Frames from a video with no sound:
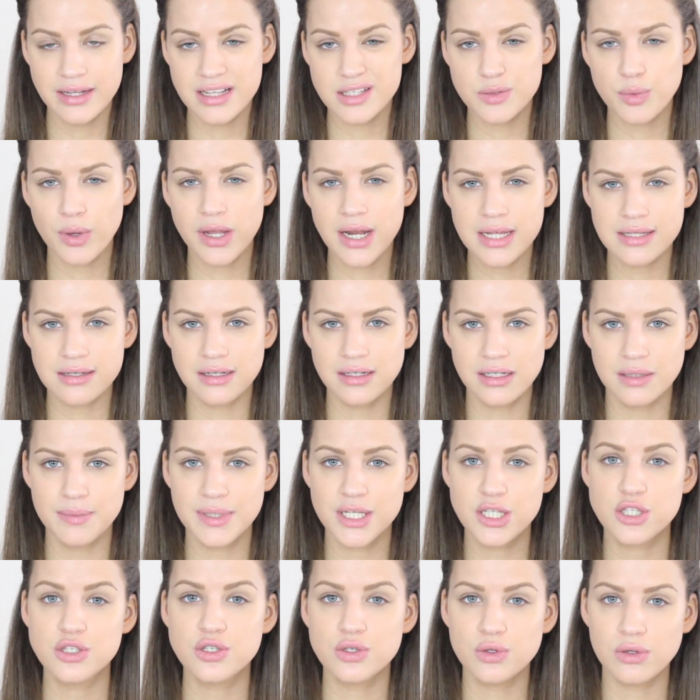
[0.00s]
This one is a little
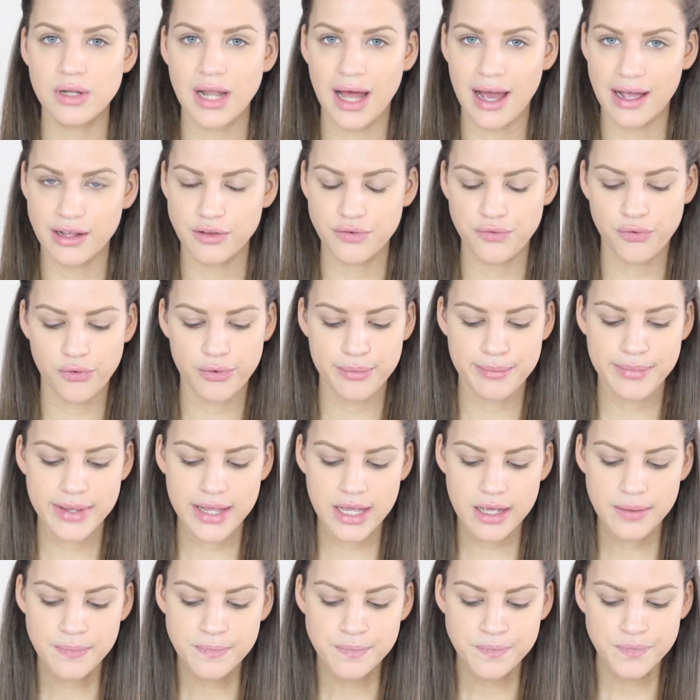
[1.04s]
bit too light for
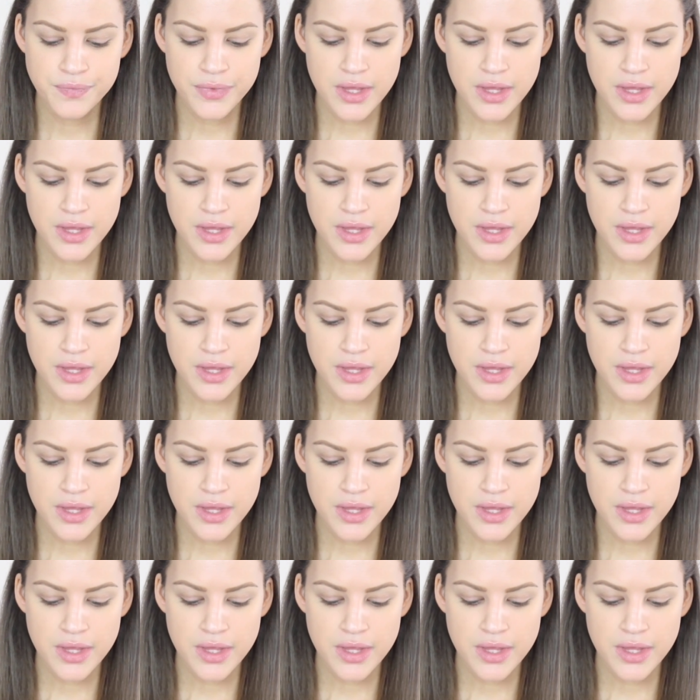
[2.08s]
me.